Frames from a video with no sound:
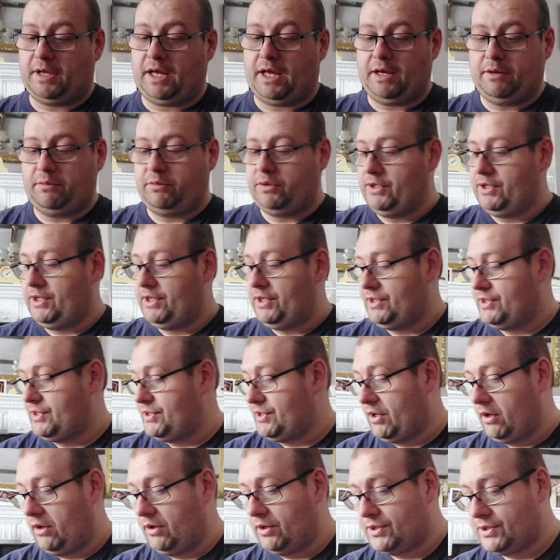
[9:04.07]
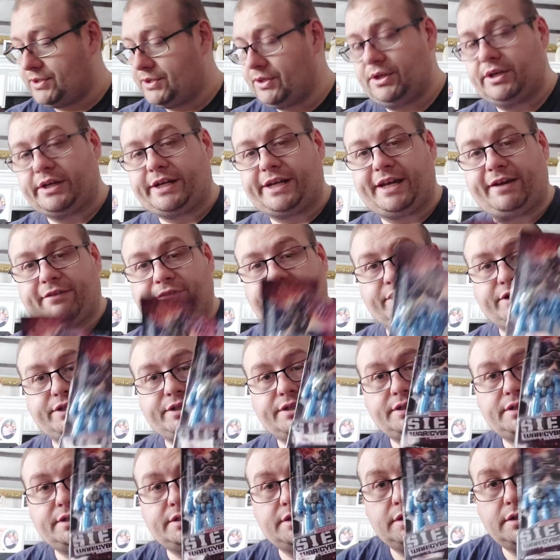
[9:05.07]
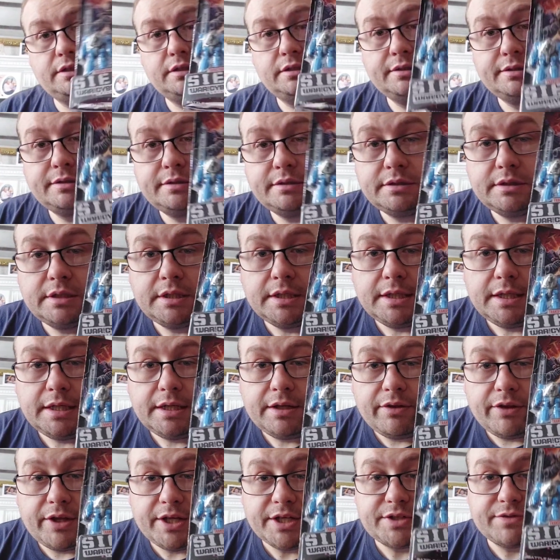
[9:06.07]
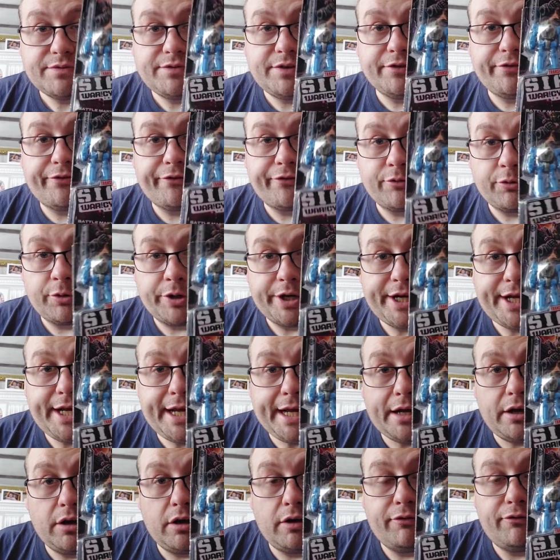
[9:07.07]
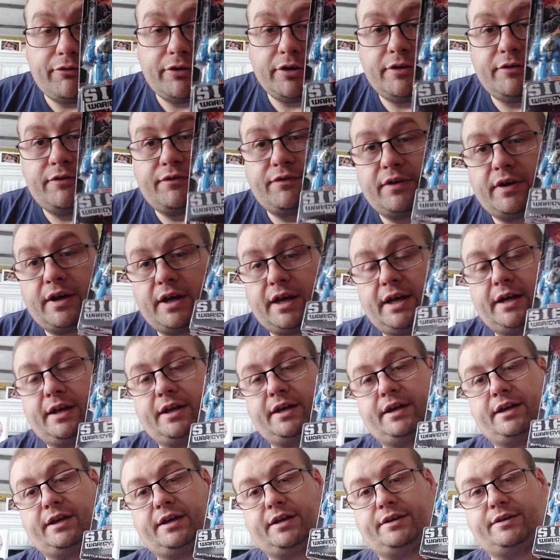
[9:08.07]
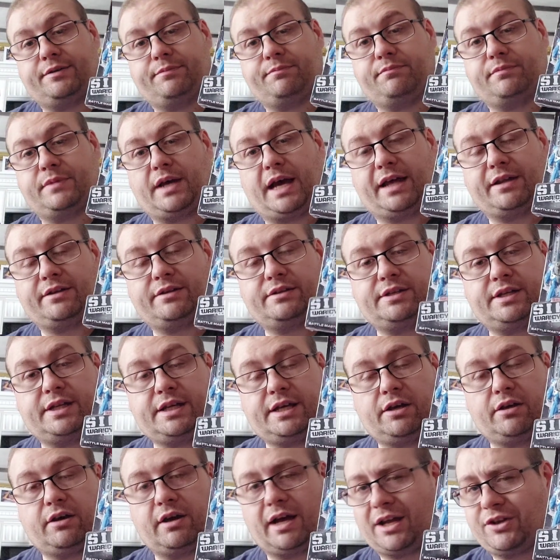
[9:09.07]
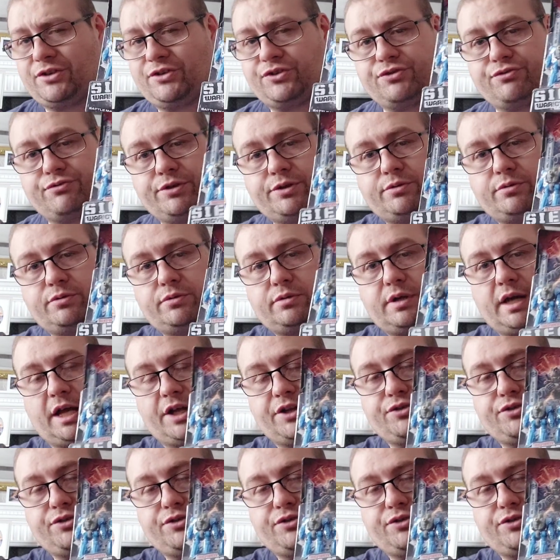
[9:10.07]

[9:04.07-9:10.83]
was also given this for free off of Andrew